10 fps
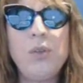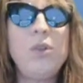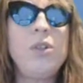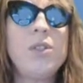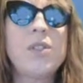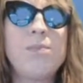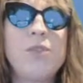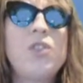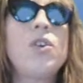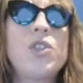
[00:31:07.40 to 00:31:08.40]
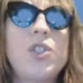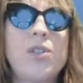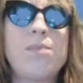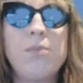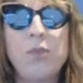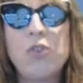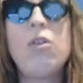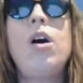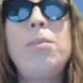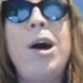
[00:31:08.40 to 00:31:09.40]
Google's search
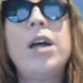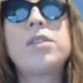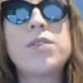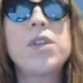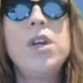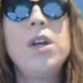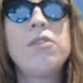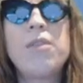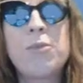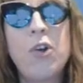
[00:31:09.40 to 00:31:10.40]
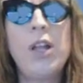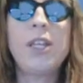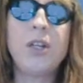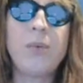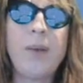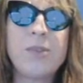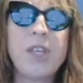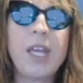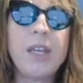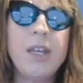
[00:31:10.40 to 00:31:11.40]
crawl bots from crawling your
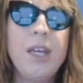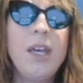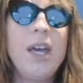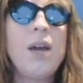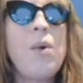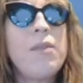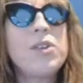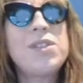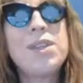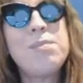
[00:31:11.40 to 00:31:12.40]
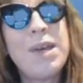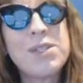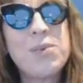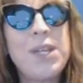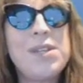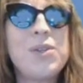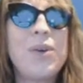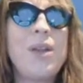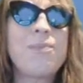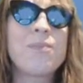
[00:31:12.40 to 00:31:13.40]
website. However, it's not the best way to
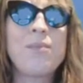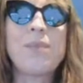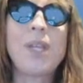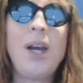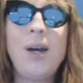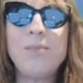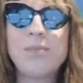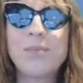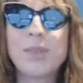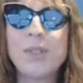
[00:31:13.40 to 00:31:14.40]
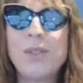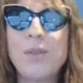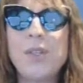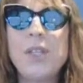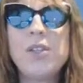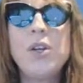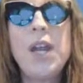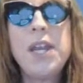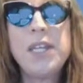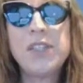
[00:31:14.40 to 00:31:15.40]
do it. So it's a
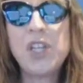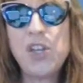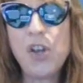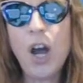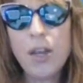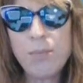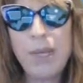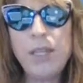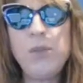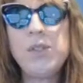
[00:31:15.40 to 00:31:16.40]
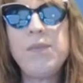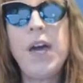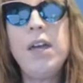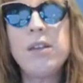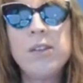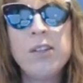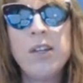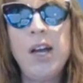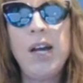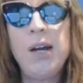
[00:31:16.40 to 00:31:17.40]
good idea to not make use of that.
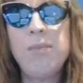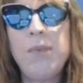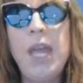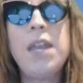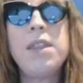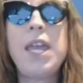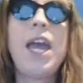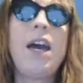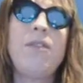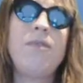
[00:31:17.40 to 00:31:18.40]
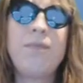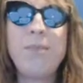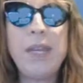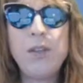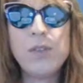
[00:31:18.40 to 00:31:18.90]
And they have made